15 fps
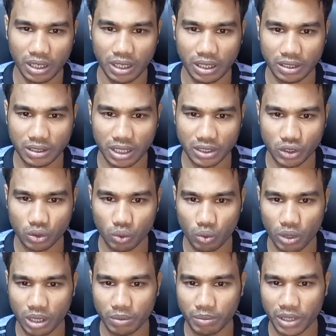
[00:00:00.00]
Uh, thus,
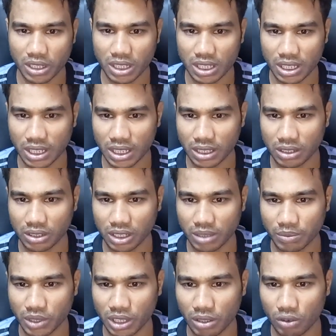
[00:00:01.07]
one must get
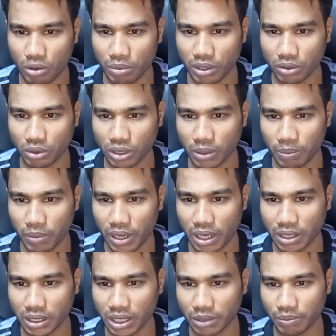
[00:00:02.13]
himself covered with a
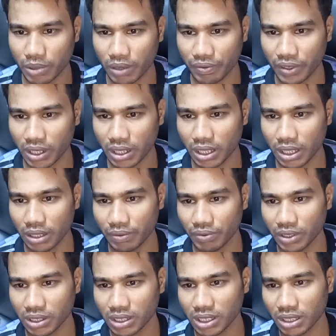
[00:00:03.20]
plan that perfectly
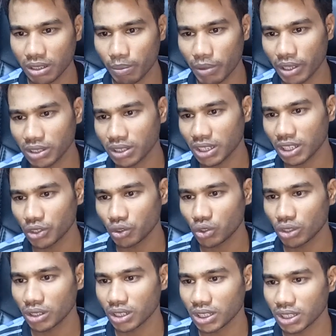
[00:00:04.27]
fits in the budget and
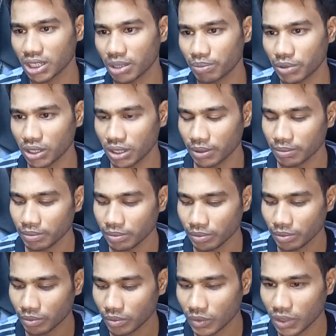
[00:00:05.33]
insurance is safety
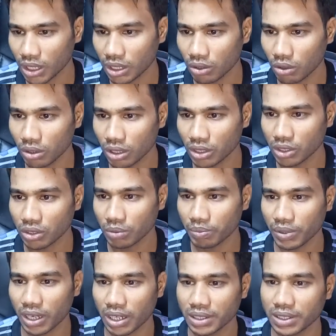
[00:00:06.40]
in honors
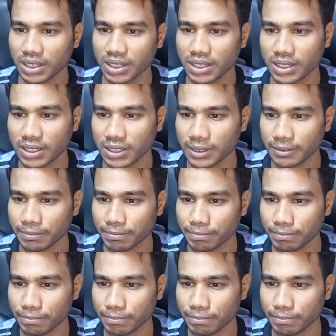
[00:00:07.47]
of crisis.